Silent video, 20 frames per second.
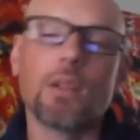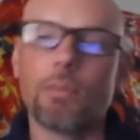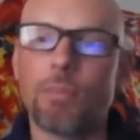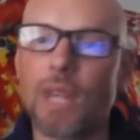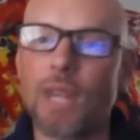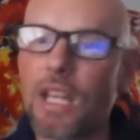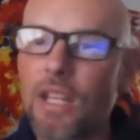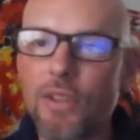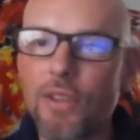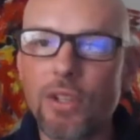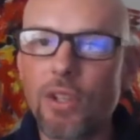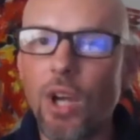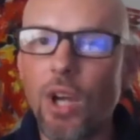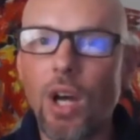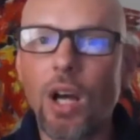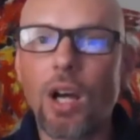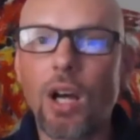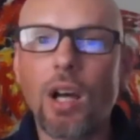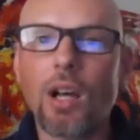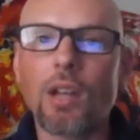bathe a
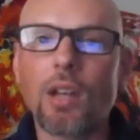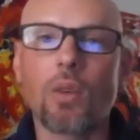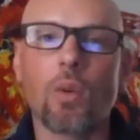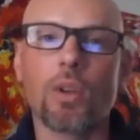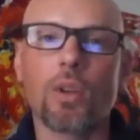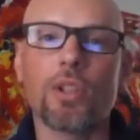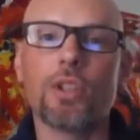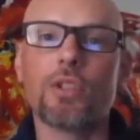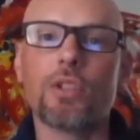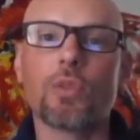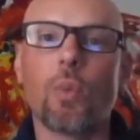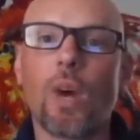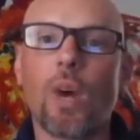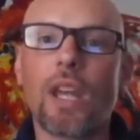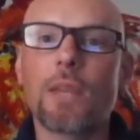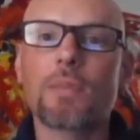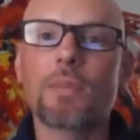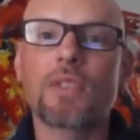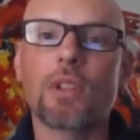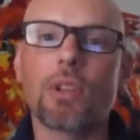dog or use
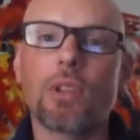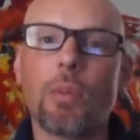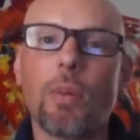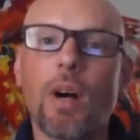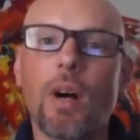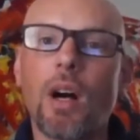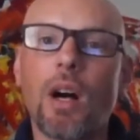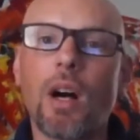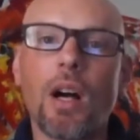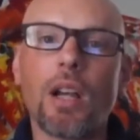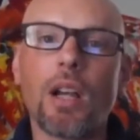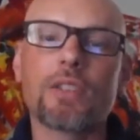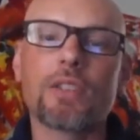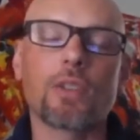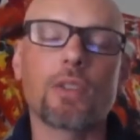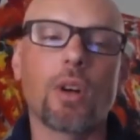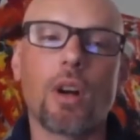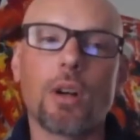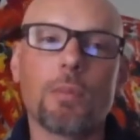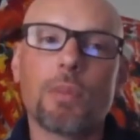wipes on the paws
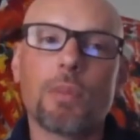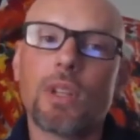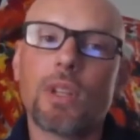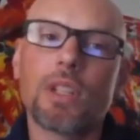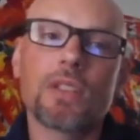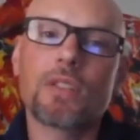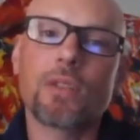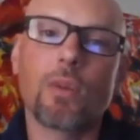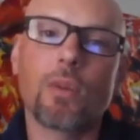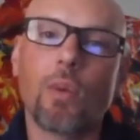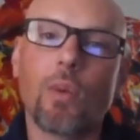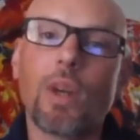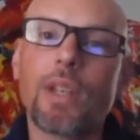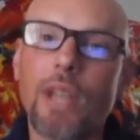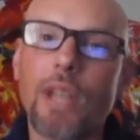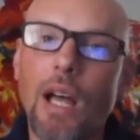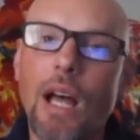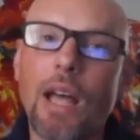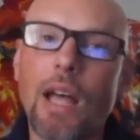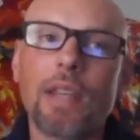or armpits or
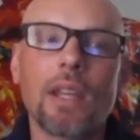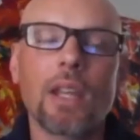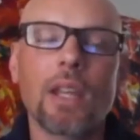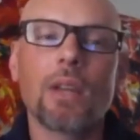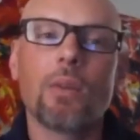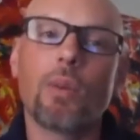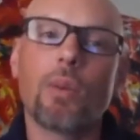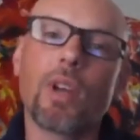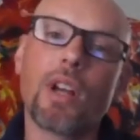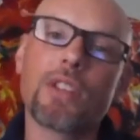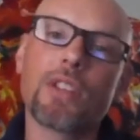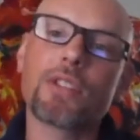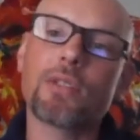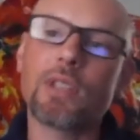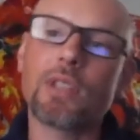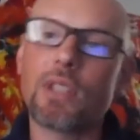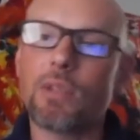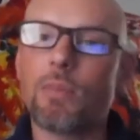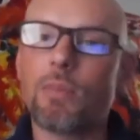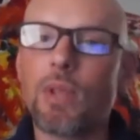whatnot, we also
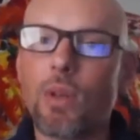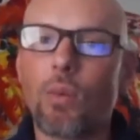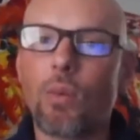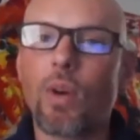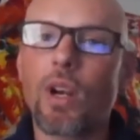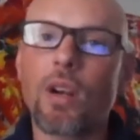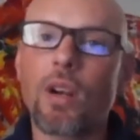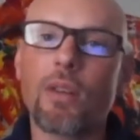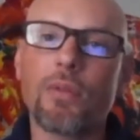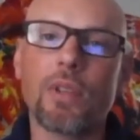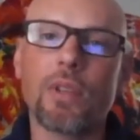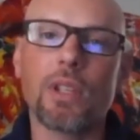need to be aware of